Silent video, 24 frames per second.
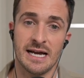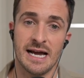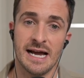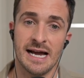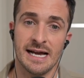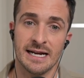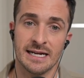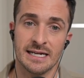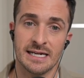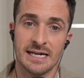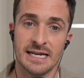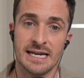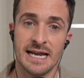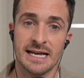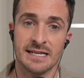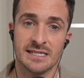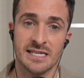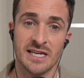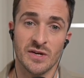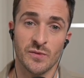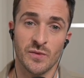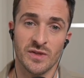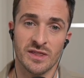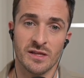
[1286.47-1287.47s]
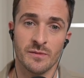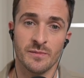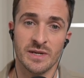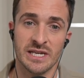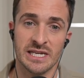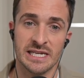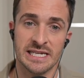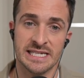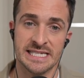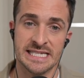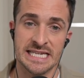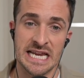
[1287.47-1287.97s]
and connecting with them
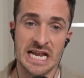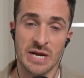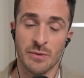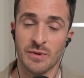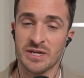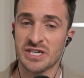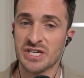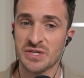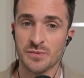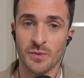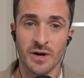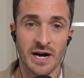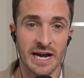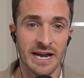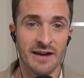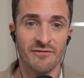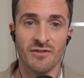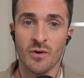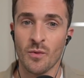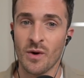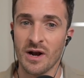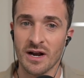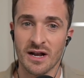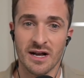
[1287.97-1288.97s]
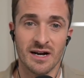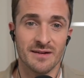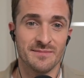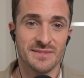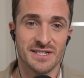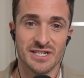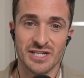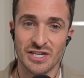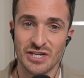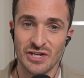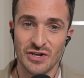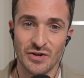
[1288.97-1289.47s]
and listening, which is why everyone
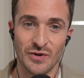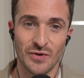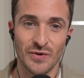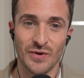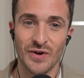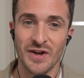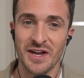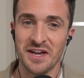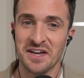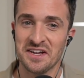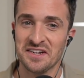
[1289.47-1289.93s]
comes to you